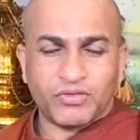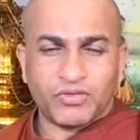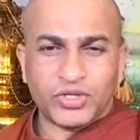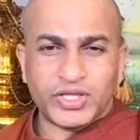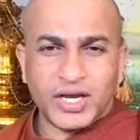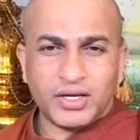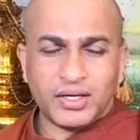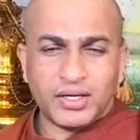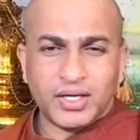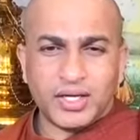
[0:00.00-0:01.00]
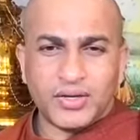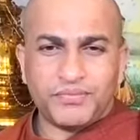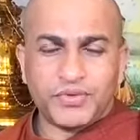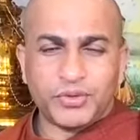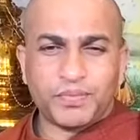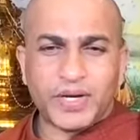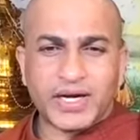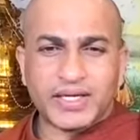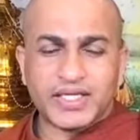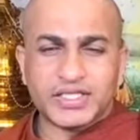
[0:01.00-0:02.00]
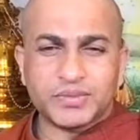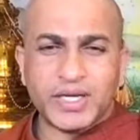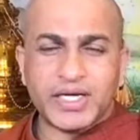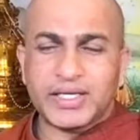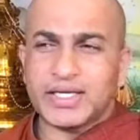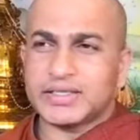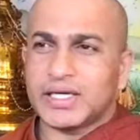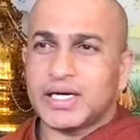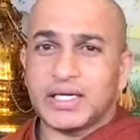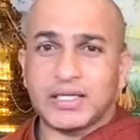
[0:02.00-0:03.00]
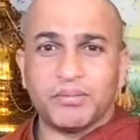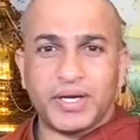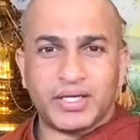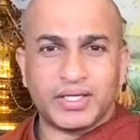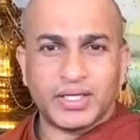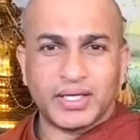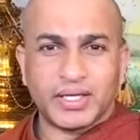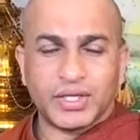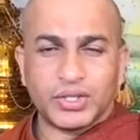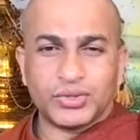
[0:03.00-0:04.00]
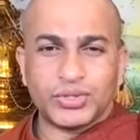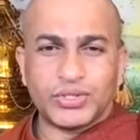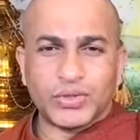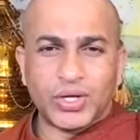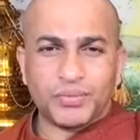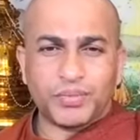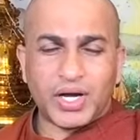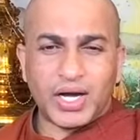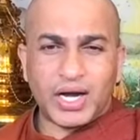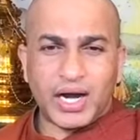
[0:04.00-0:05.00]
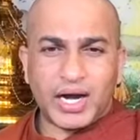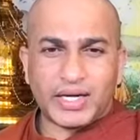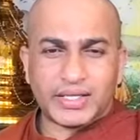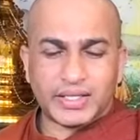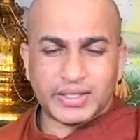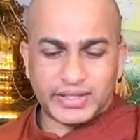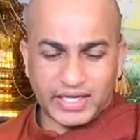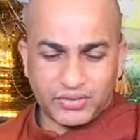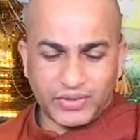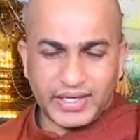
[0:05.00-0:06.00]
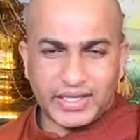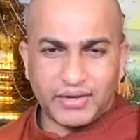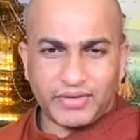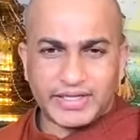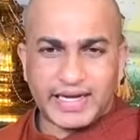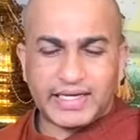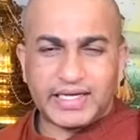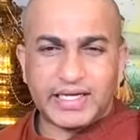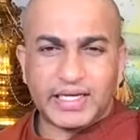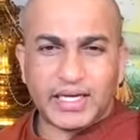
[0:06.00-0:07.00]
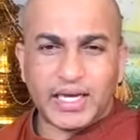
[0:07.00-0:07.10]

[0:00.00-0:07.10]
so then if you practice meditation a little bit you develop art that whatever that inner